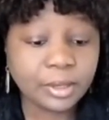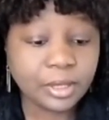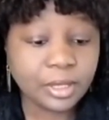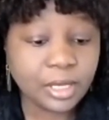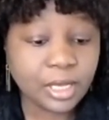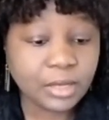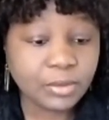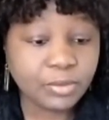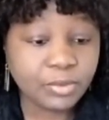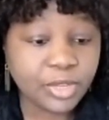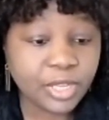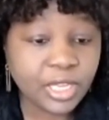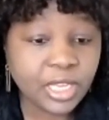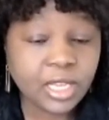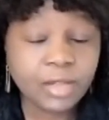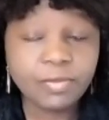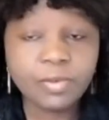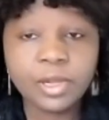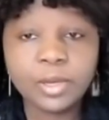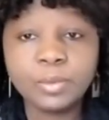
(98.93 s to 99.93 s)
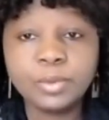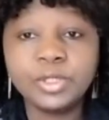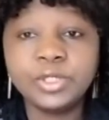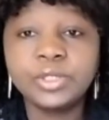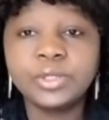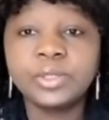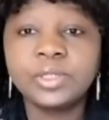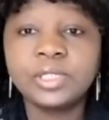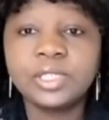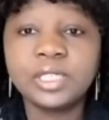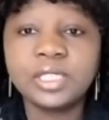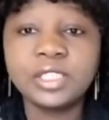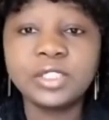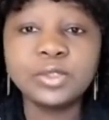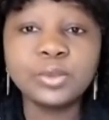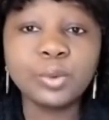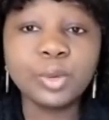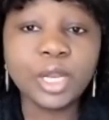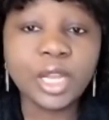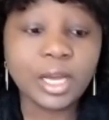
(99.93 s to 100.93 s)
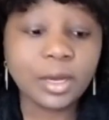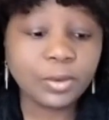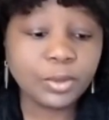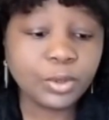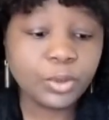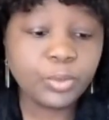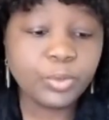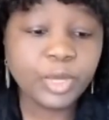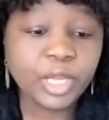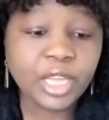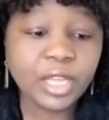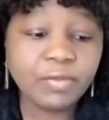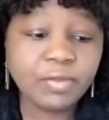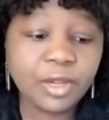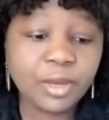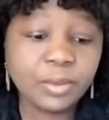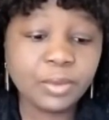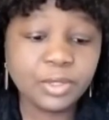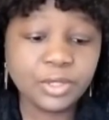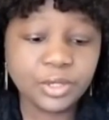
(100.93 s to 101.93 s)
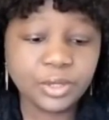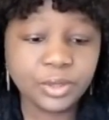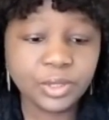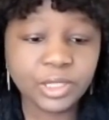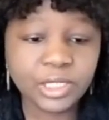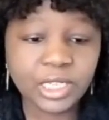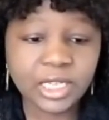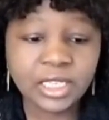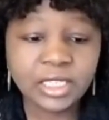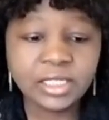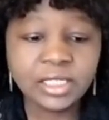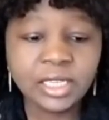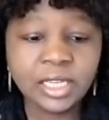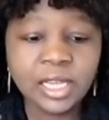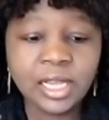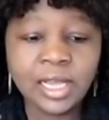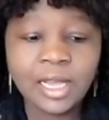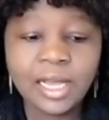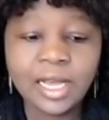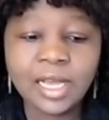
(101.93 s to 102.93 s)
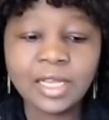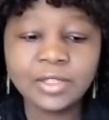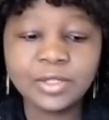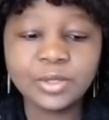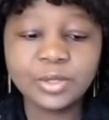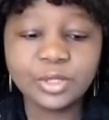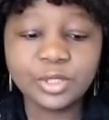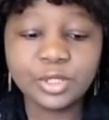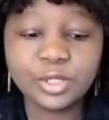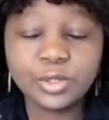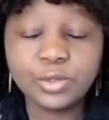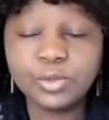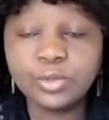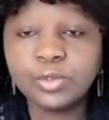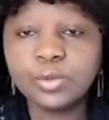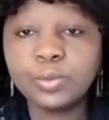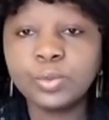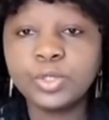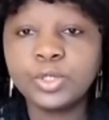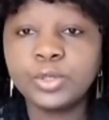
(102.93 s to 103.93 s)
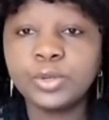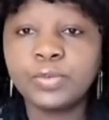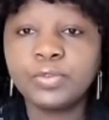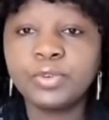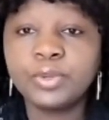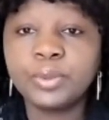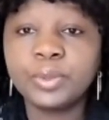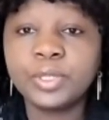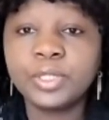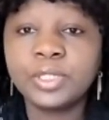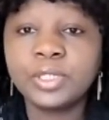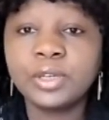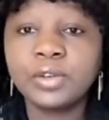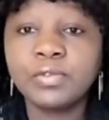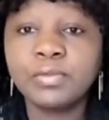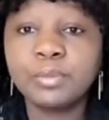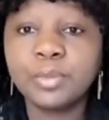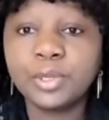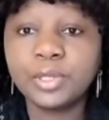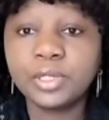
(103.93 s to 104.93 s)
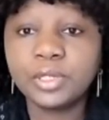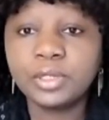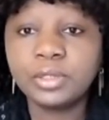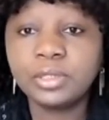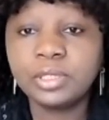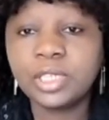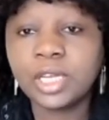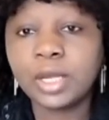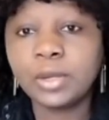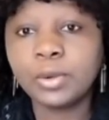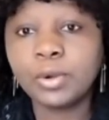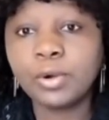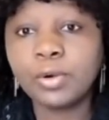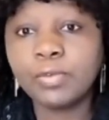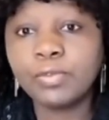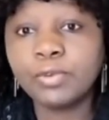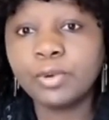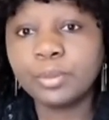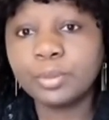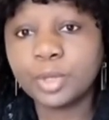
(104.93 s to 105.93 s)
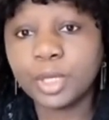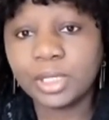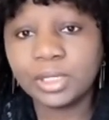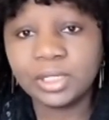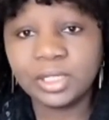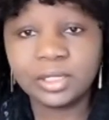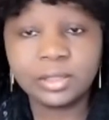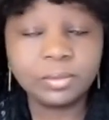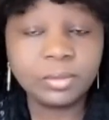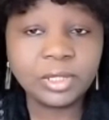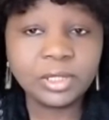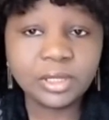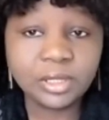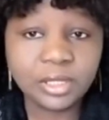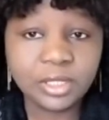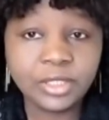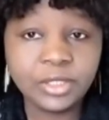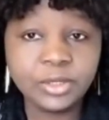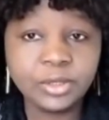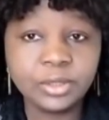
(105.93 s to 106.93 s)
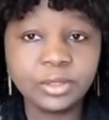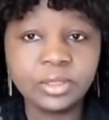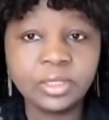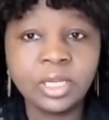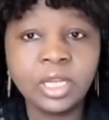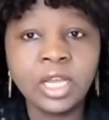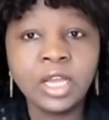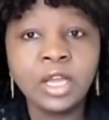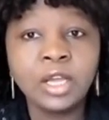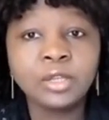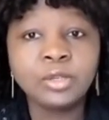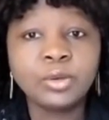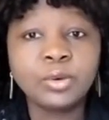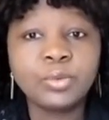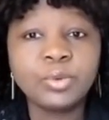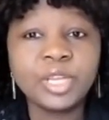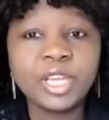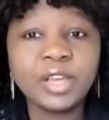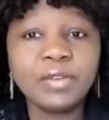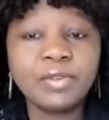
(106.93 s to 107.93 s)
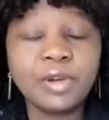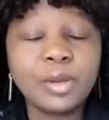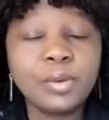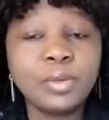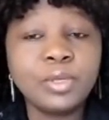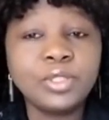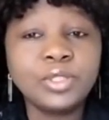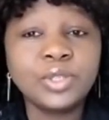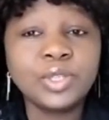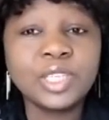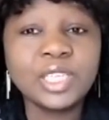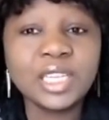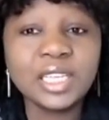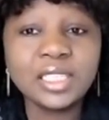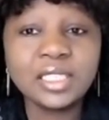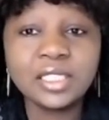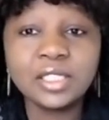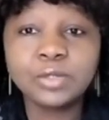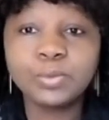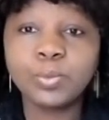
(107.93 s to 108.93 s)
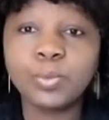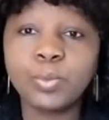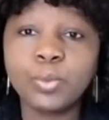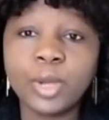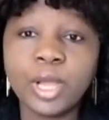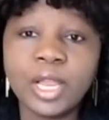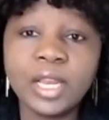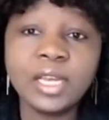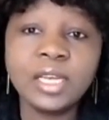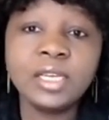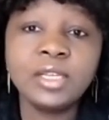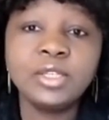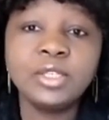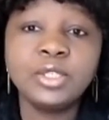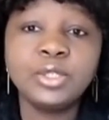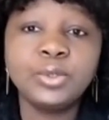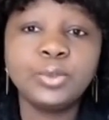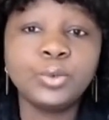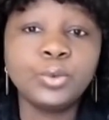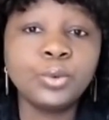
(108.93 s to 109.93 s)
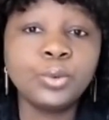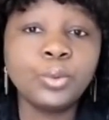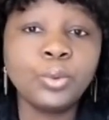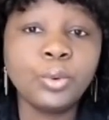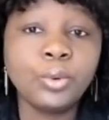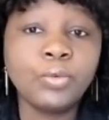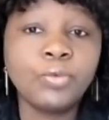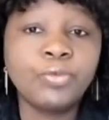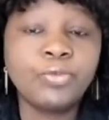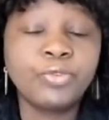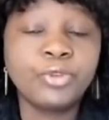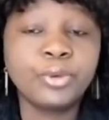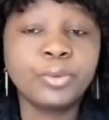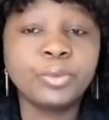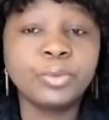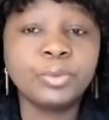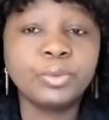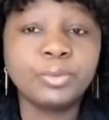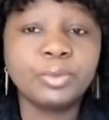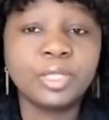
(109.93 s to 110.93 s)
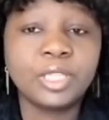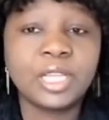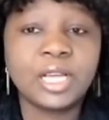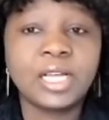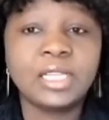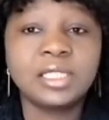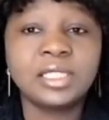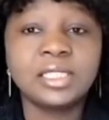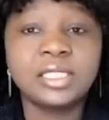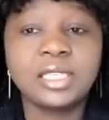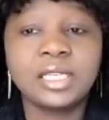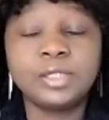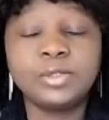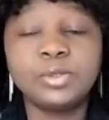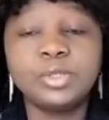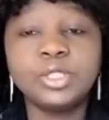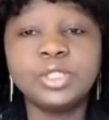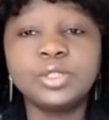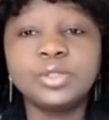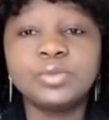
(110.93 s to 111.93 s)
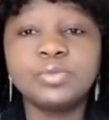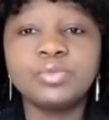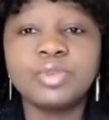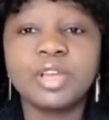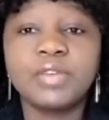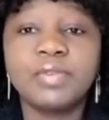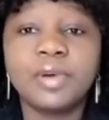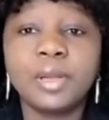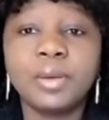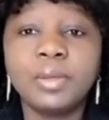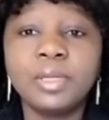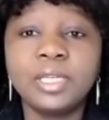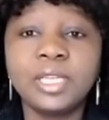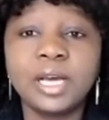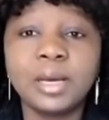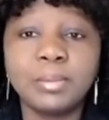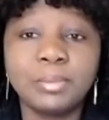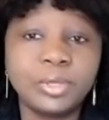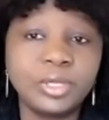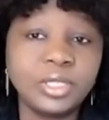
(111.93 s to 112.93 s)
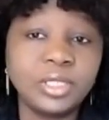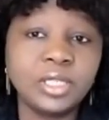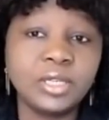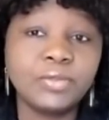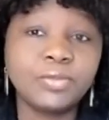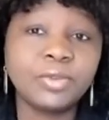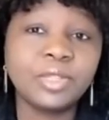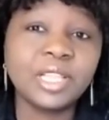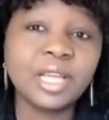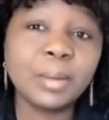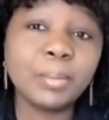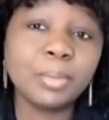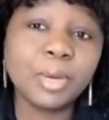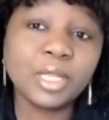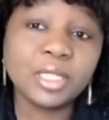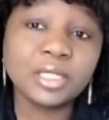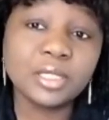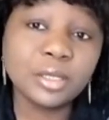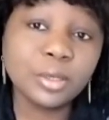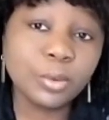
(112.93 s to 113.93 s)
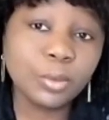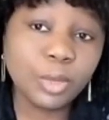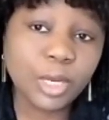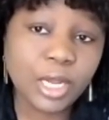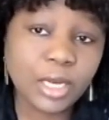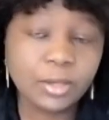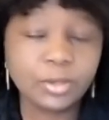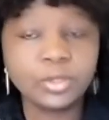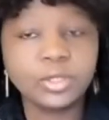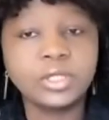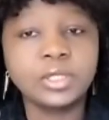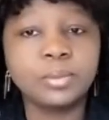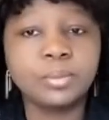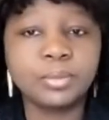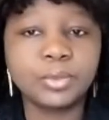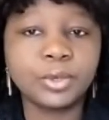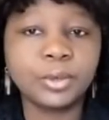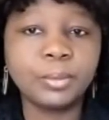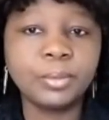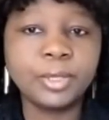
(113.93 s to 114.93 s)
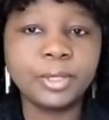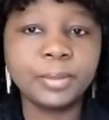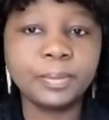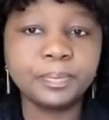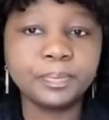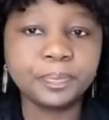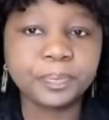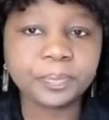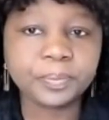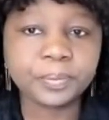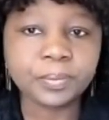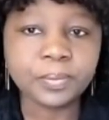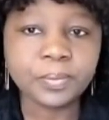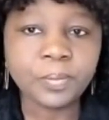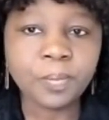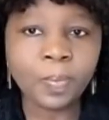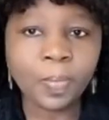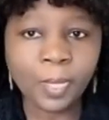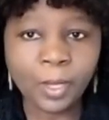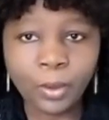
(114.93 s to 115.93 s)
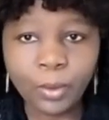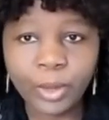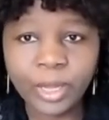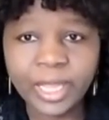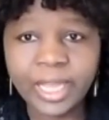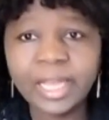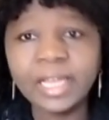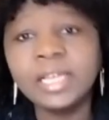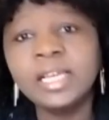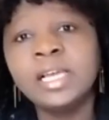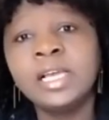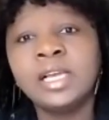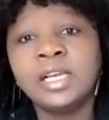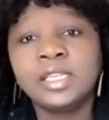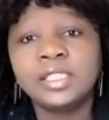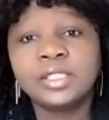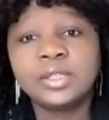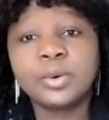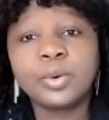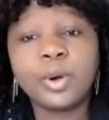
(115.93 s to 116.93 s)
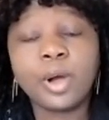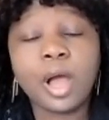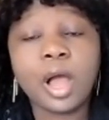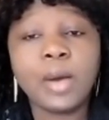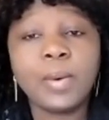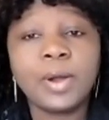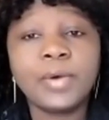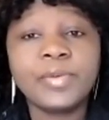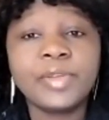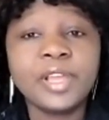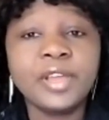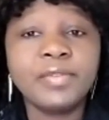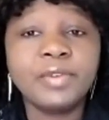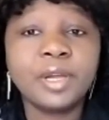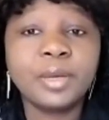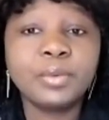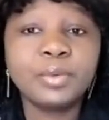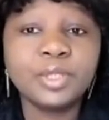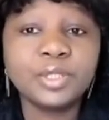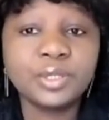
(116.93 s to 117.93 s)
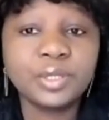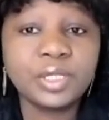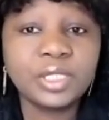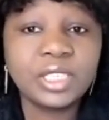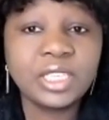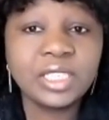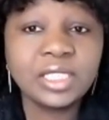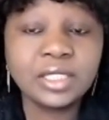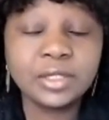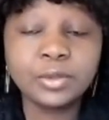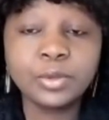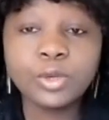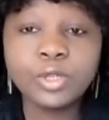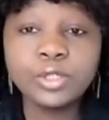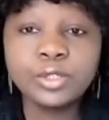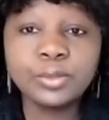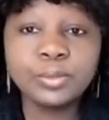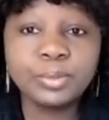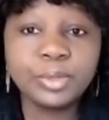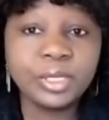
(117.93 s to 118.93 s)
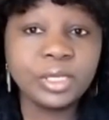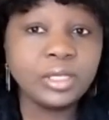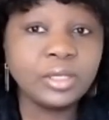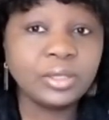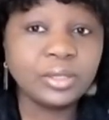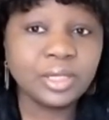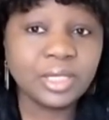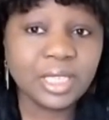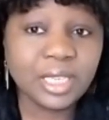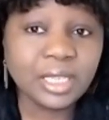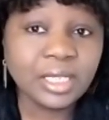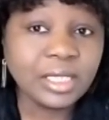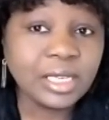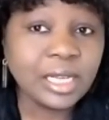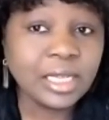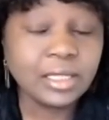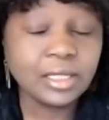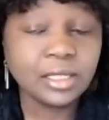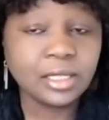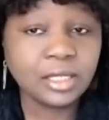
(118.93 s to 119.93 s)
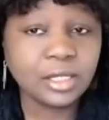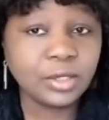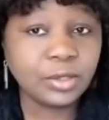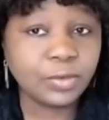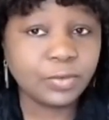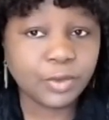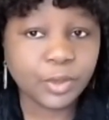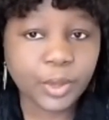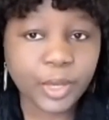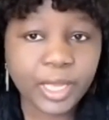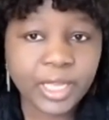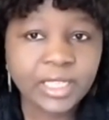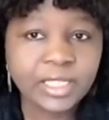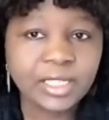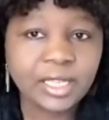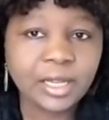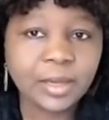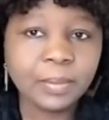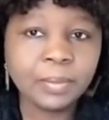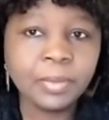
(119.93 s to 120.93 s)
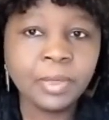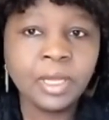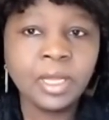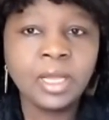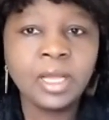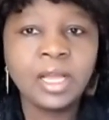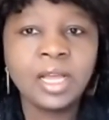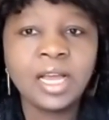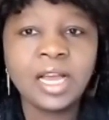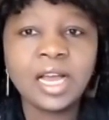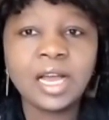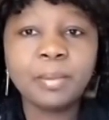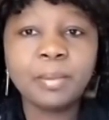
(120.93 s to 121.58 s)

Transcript: re-evaluation date. So now your re-evaluation date has nothing to do with your frequency of monitoring that you got from your assessment station. Your re-evaluation date is when you feel that you need to re-evaluate that patient for that particular nursing problem. Okay, so our re-evaluation date is going to be today. That's the date of your exam, and